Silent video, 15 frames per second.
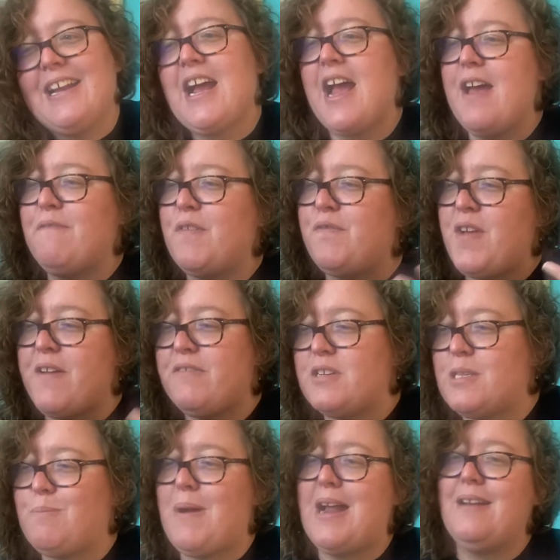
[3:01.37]
I have a favorite
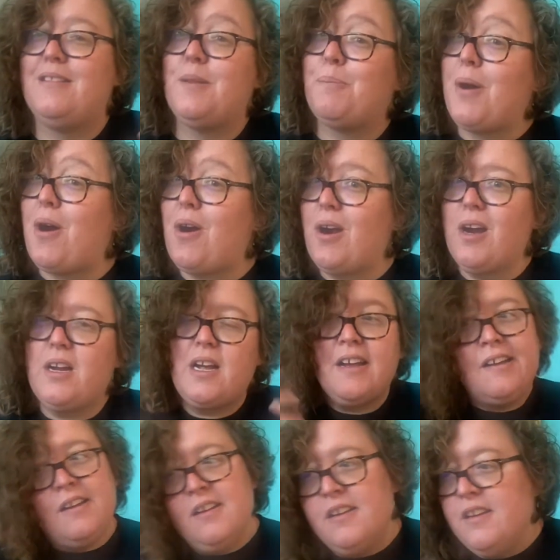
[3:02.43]
spot at the
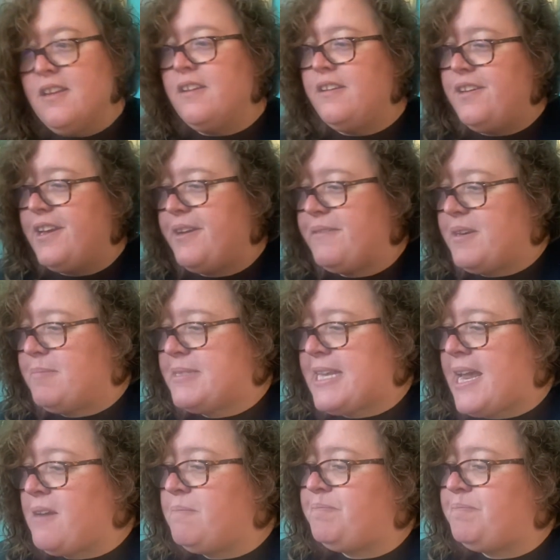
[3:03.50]
park. You get what I'm saying.